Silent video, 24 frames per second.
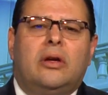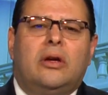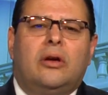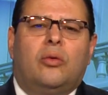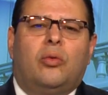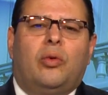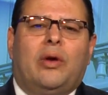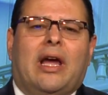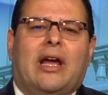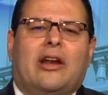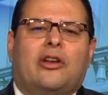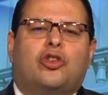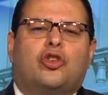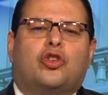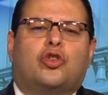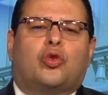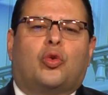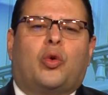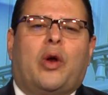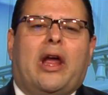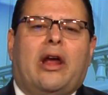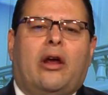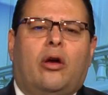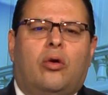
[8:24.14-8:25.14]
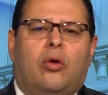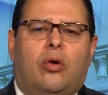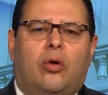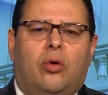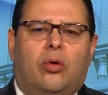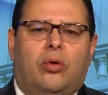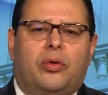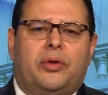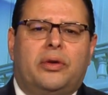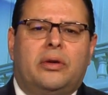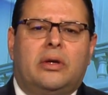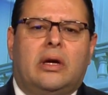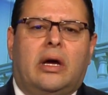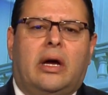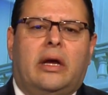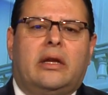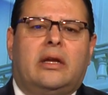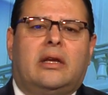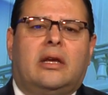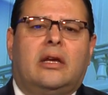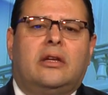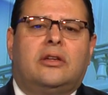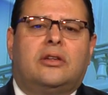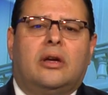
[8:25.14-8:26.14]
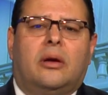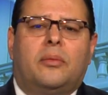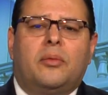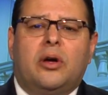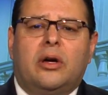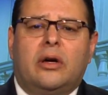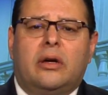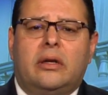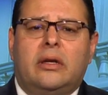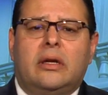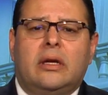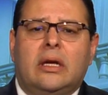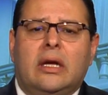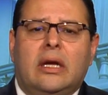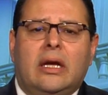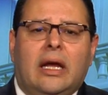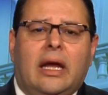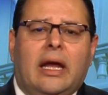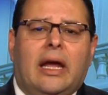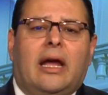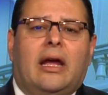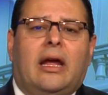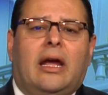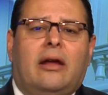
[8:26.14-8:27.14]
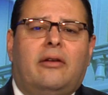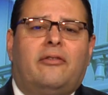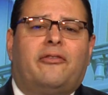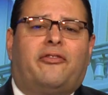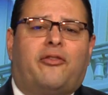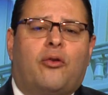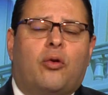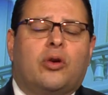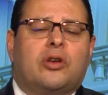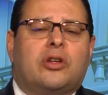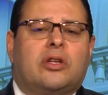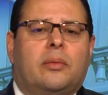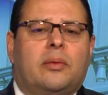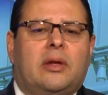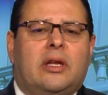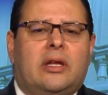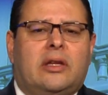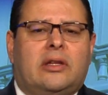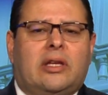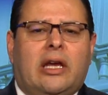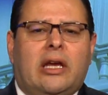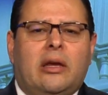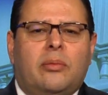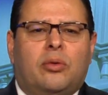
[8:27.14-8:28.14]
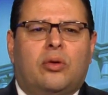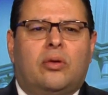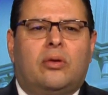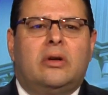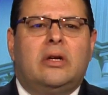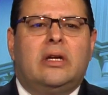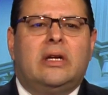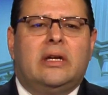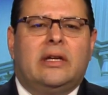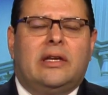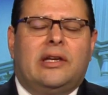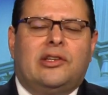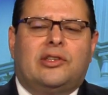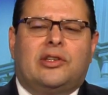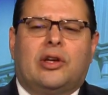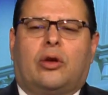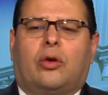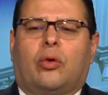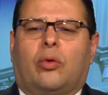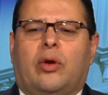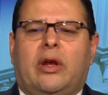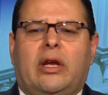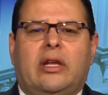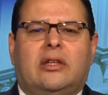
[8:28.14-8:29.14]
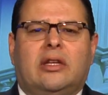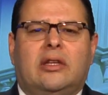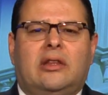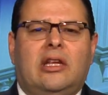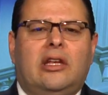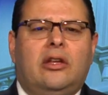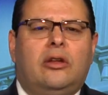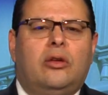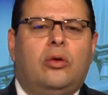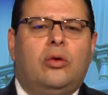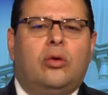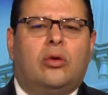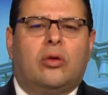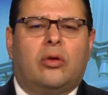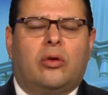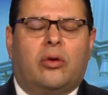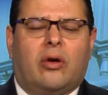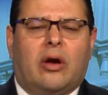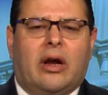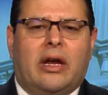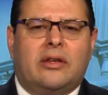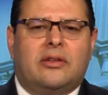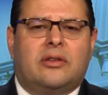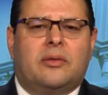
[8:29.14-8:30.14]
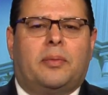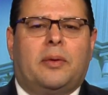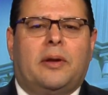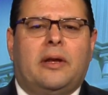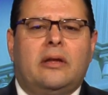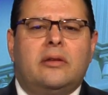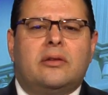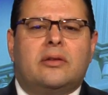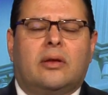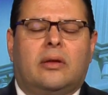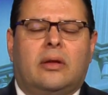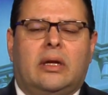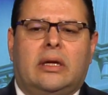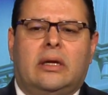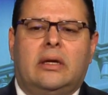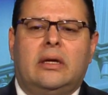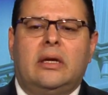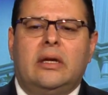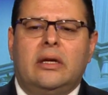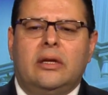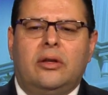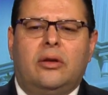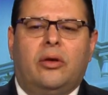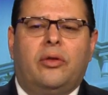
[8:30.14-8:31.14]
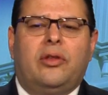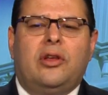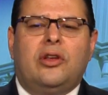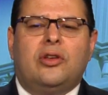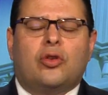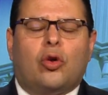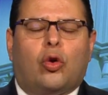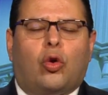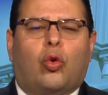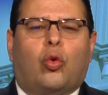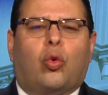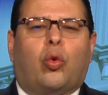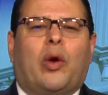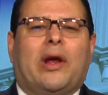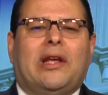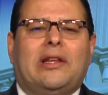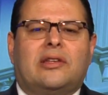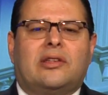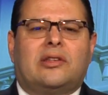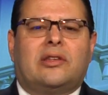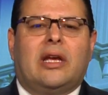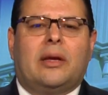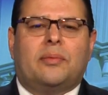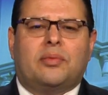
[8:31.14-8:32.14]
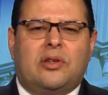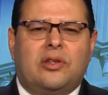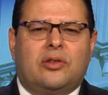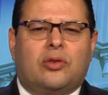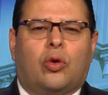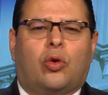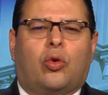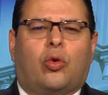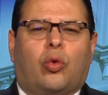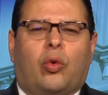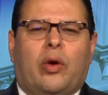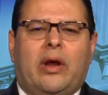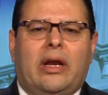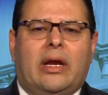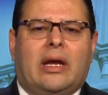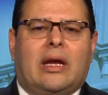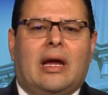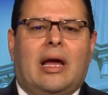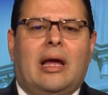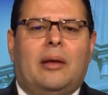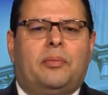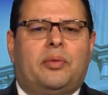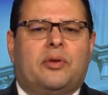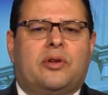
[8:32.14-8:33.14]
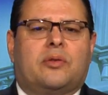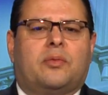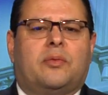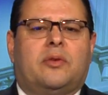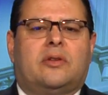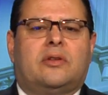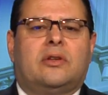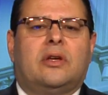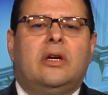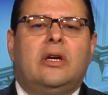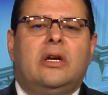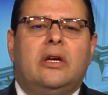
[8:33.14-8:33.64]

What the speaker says: we had a stranglehold on Kim Jong-un and forced him to the table. He's agreed to denuclearize the peninsula. These are great steps. These are great accomplishments.